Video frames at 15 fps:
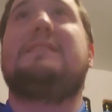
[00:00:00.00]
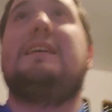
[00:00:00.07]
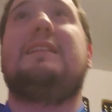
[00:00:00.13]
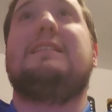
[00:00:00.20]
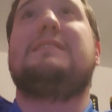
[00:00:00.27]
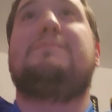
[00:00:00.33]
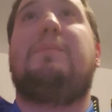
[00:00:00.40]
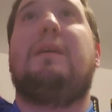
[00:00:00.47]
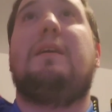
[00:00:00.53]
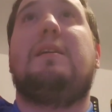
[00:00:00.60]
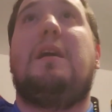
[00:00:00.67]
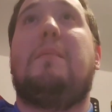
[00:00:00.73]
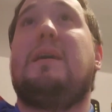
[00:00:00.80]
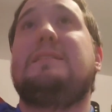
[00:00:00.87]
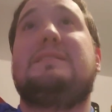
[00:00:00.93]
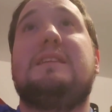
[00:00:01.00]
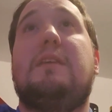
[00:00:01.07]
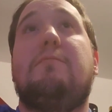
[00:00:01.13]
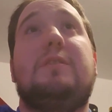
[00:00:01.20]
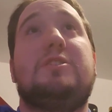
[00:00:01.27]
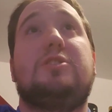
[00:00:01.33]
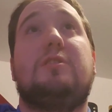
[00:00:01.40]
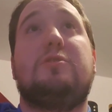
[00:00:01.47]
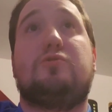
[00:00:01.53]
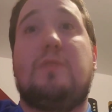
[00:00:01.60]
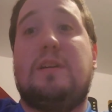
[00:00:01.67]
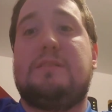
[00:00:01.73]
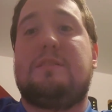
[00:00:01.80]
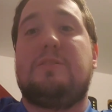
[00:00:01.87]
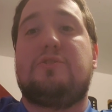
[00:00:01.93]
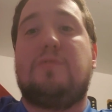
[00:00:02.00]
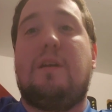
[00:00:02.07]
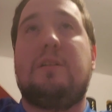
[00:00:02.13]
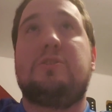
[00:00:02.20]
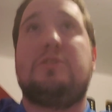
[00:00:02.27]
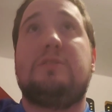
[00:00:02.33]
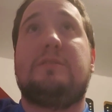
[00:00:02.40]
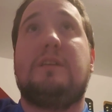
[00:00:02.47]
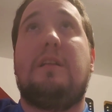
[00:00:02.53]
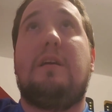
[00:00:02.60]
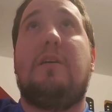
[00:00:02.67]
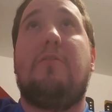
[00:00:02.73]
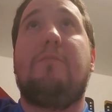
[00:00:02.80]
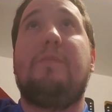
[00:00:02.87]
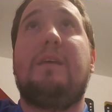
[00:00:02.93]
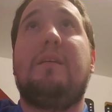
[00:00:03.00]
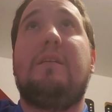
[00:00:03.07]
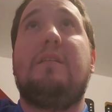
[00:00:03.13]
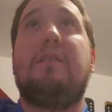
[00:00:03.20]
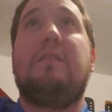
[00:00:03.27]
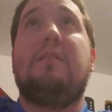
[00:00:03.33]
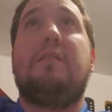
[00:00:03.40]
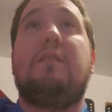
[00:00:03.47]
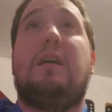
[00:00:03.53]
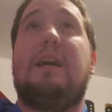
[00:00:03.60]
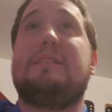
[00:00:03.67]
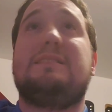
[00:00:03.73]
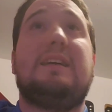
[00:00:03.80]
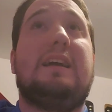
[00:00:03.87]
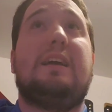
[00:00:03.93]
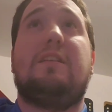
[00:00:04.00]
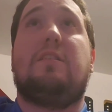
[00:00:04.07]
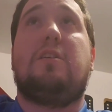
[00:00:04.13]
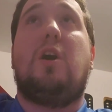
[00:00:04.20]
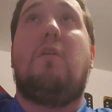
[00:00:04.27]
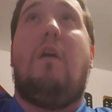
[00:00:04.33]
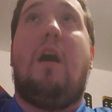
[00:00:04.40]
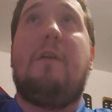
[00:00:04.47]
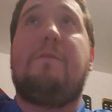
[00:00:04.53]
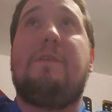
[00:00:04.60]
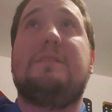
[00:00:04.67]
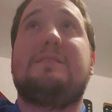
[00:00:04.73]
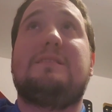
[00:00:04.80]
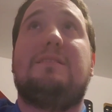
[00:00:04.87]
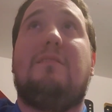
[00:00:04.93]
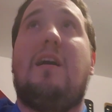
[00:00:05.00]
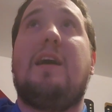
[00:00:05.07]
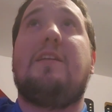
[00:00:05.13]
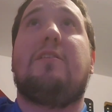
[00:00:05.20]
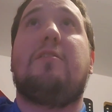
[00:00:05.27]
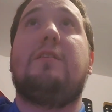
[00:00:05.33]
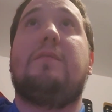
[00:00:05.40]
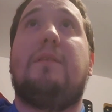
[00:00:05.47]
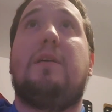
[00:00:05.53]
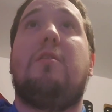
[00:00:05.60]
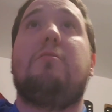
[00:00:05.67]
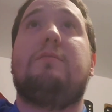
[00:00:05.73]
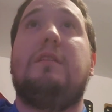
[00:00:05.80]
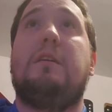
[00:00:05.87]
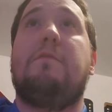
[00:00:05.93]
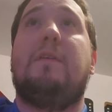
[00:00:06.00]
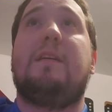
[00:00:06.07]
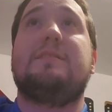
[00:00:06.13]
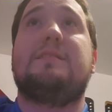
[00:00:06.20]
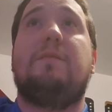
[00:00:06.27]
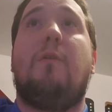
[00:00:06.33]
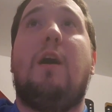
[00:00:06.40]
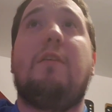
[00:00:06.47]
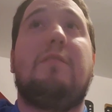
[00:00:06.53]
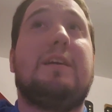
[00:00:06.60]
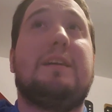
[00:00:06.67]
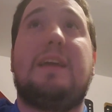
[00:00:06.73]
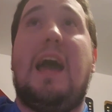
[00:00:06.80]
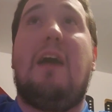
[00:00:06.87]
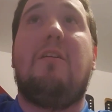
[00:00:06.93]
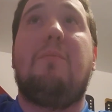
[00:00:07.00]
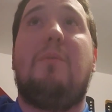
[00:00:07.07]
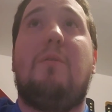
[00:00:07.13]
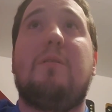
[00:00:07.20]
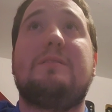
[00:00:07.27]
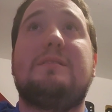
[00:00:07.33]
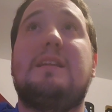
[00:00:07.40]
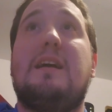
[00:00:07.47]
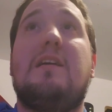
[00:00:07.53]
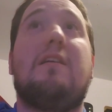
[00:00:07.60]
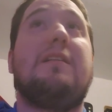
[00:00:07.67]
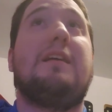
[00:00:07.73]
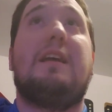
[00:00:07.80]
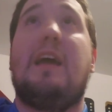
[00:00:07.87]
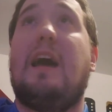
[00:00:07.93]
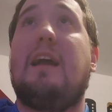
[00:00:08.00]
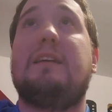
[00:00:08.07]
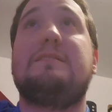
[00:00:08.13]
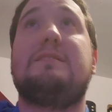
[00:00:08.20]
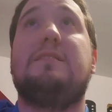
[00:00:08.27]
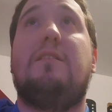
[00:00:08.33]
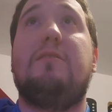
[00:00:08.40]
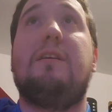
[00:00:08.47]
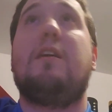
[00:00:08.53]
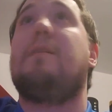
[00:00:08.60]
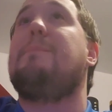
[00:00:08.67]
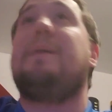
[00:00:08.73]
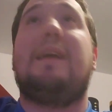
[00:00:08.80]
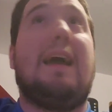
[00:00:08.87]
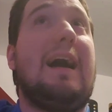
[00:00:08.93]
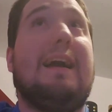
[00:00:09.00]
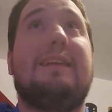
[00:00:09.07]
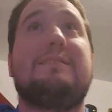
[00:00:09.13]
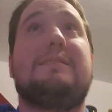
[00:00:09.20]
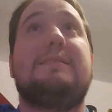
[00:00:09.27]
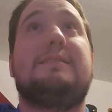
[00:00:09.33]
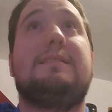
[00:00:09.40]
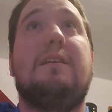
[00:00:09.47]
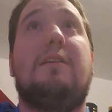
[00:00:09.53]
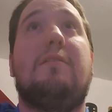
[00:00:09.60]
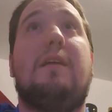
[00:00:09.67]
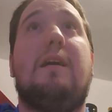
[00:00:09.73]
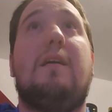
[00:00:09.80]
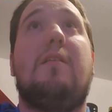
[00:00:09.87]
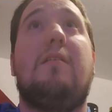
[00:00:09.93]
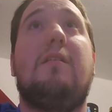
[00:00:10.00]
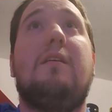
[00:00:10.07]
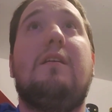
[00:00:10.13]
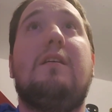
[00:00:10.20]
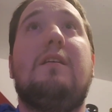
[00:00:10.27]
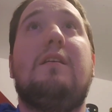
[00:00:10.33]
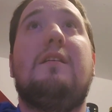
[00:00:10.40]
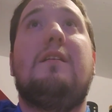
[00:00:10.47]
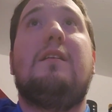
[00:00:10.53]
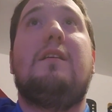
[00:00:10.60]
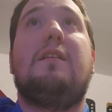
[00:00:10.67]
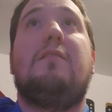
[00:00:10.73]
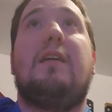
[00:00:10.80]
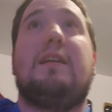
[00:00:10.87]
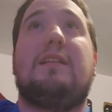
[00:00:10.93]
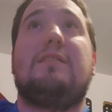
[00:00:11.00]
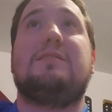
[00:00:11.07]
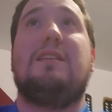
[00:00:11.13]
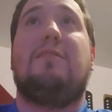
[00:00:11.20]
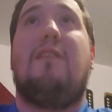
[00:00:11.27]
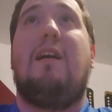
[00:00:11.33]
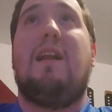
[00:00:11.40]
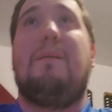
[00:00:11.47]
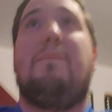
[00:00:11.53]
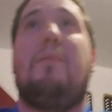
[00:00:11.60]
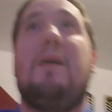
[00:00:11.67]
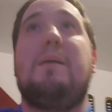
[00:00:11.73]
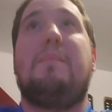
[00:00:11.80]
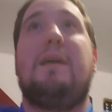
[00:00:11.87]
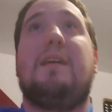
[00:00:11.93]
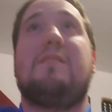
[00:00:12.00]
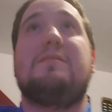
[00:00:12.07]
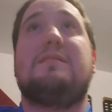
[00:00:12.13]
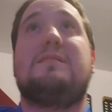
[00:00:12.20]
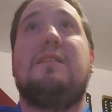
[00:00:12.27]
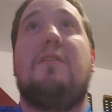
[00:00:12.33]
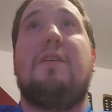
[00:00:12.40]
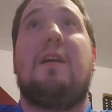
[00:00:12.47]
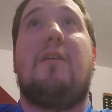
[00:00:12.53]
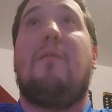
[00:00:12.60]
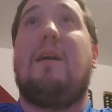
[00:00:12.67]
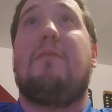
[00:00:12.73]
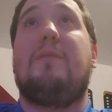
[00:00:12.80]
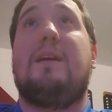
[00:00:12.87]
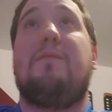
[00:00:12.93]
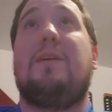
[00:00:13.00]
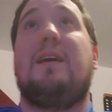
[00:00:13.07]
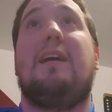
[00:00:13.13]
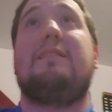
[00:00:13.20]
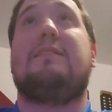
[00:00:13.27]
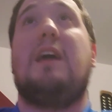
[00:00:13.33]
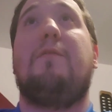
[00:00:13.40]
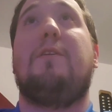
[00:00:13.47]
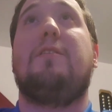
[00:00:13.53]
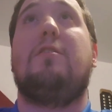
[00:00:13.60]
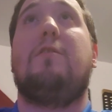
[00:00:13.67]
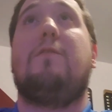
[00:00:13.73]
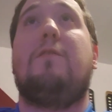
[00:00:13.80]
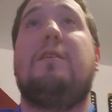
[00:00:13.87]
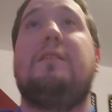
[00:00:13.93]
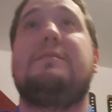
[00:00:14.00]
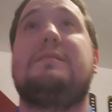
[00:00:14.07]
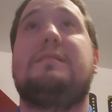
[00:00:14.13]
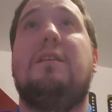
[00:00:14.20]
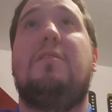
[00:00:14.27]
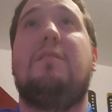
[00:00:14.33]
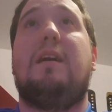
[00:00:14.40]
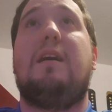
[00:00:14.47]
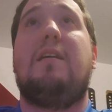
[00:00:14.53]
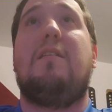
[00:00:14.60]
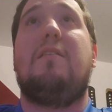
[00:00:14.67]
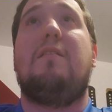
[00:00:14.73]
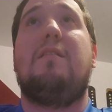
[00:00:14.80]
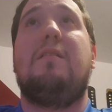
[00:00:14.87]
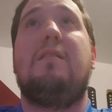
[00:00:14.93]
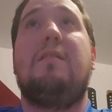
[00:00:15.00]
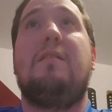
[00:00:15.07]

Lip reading: say this pick, I might say we should address the trenches, you know. I'd say either go offensive line or even go defensive line. Like, Gallimore's there, Niang's still there, Beatis is still there. Like, there's a lot of playmakers still here. Like, we even got Devin Duvernay still there.